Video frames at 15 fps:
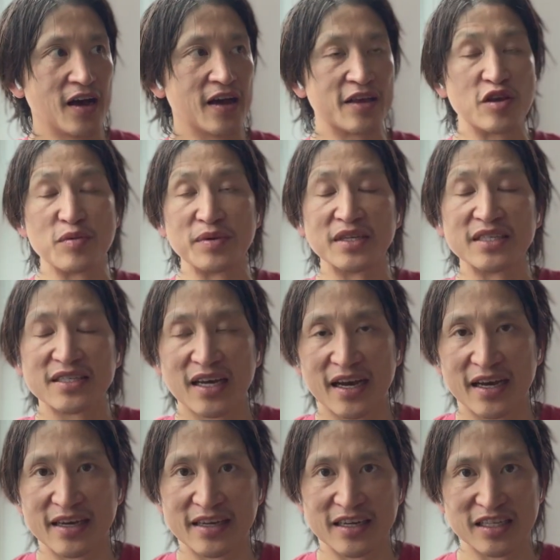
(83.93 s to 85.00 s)
human
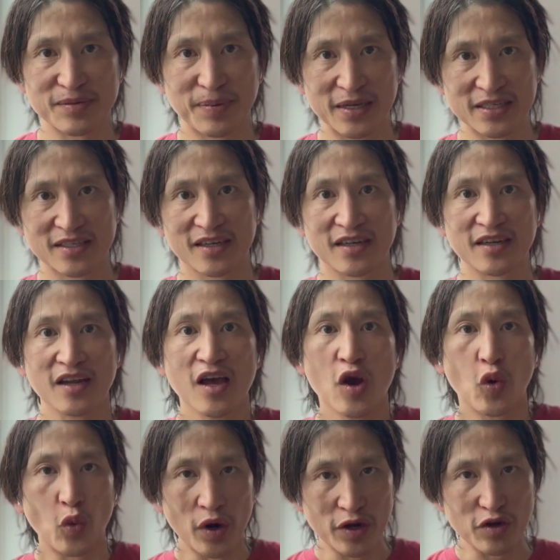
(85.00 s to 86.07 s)
design, and it's based on
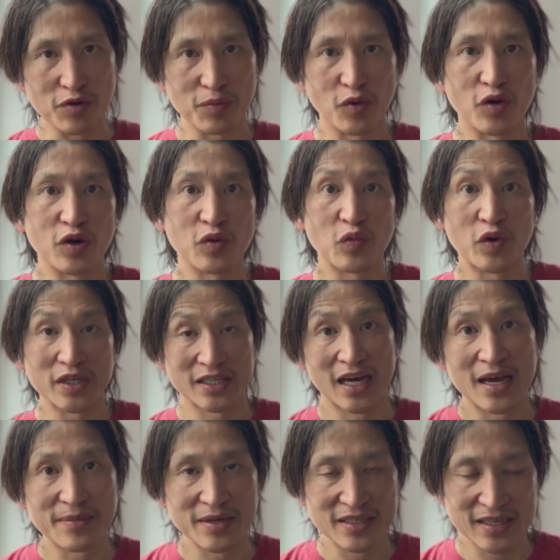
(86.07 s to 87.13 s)
where you're born, what
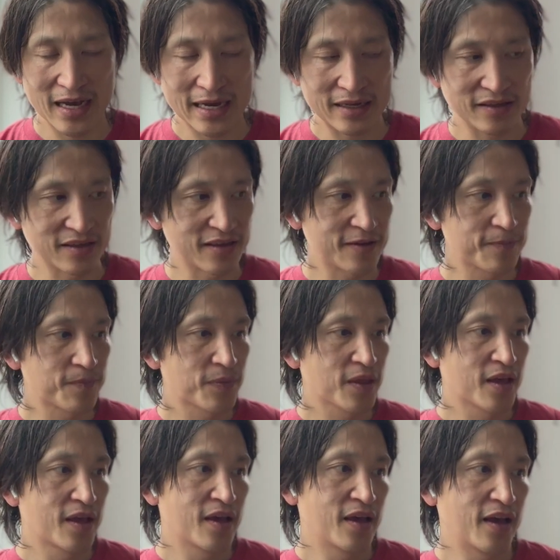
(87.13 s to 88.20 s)
time exactly.
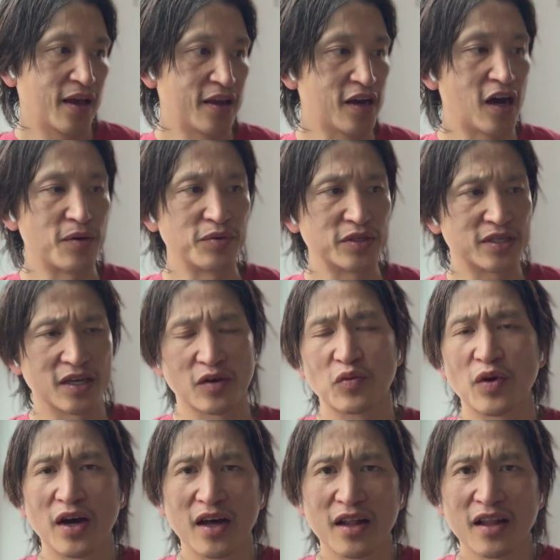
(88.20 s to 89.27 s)
And Aubrey's like,
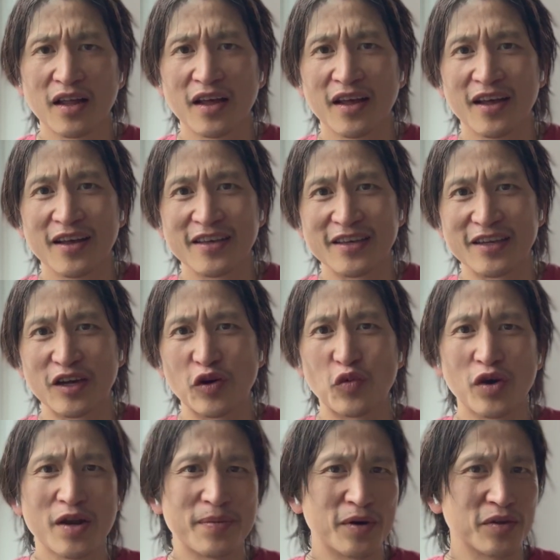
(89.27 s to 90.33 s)
well, you know,
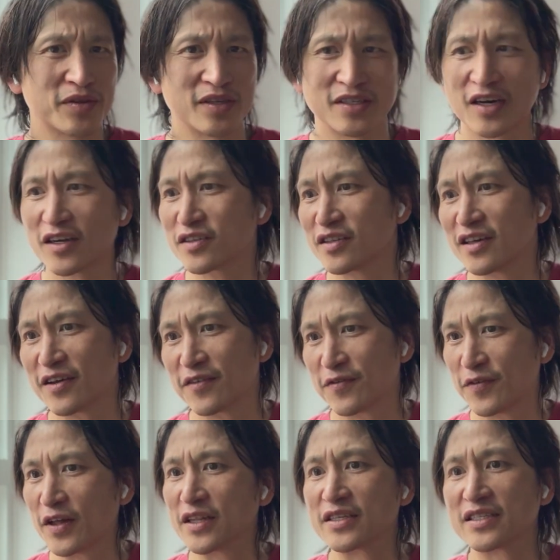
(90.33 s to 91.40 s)
what about the doctor that
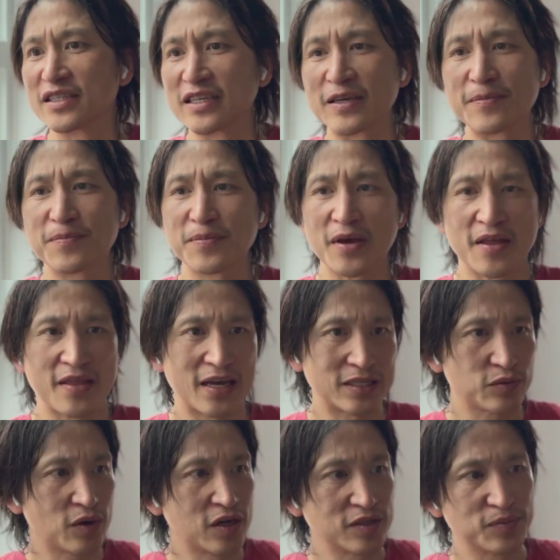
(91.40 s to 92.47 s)
fell asleep and that's
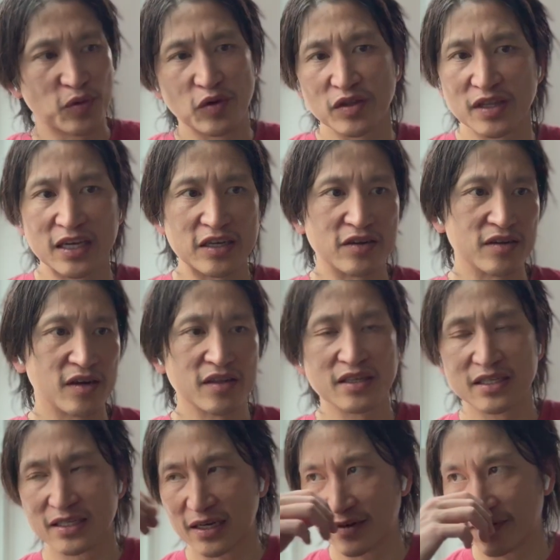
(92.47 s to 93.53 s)
why I was born later and all this
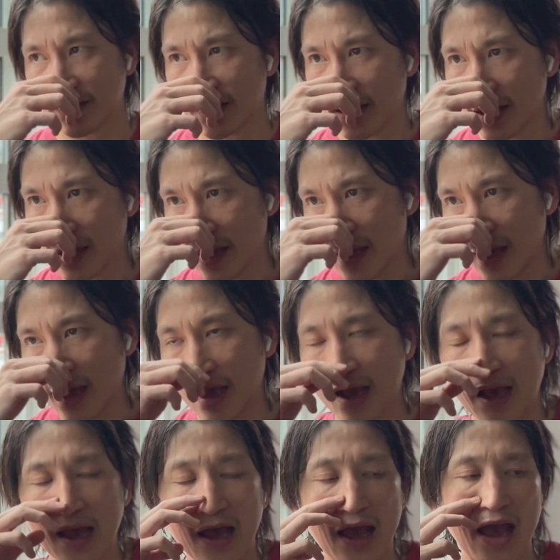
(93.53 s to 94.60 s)
stuff?
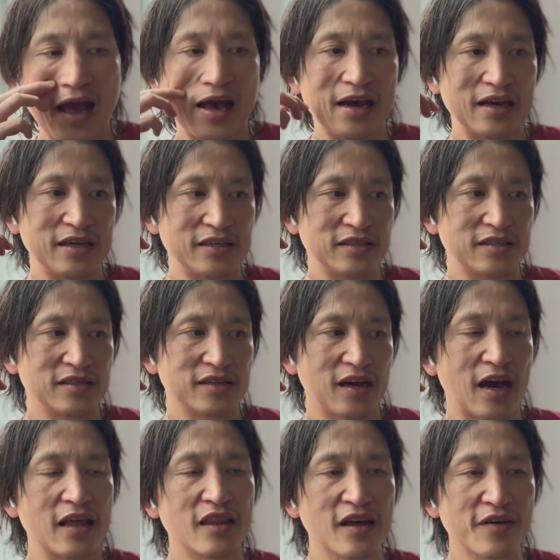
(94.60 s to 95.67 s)
And
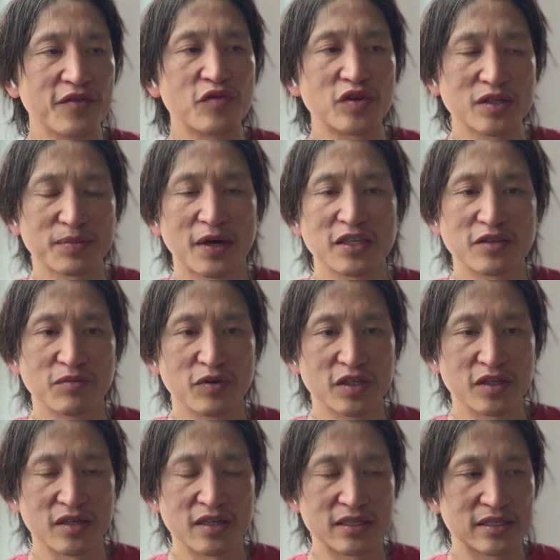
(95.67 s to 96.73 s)
I love the response from
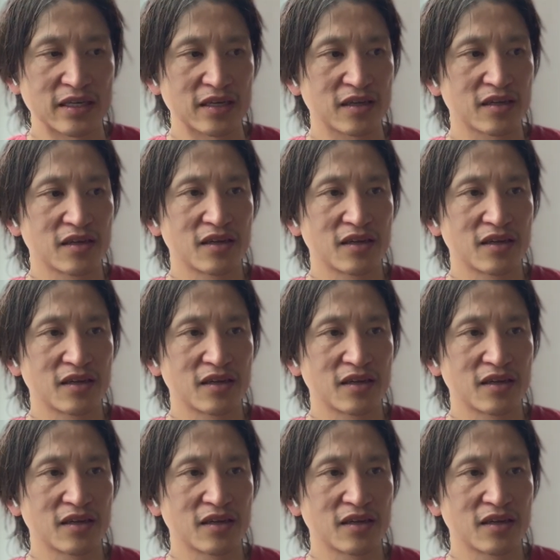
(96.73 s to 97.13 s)
Richard. It's like,